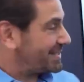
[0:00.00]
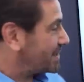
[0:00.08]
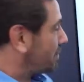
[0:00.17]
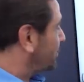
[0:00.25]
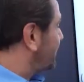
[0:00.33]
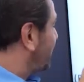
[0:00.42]
There's
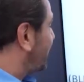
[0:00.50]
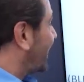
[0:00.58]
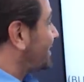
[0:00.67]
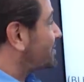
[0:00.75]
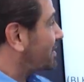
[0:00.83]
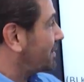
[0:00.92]
no
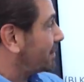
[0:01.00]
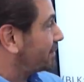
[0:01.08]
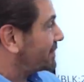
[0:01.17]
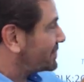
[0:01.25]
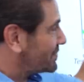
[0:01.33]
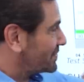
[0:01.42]
device here.
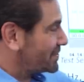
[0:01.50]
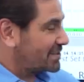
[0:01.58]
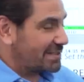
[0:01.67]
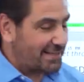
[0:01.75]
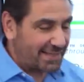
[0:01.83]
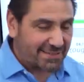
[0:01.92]
This is just
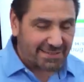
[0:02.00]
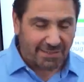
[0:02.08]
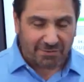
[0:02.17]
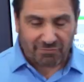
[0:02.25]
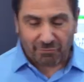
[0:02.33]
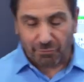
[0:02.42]
the test
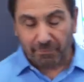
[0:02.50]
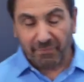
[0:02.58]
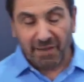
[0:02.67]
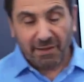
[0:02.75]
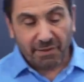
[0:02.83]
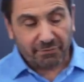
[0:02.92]
set through
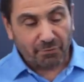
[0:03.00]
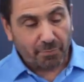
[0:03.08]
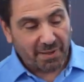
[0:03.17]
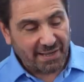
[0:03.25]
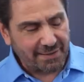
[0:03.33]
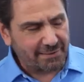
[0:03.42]

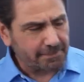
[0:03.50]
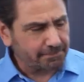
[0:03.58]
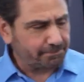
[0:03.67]
path.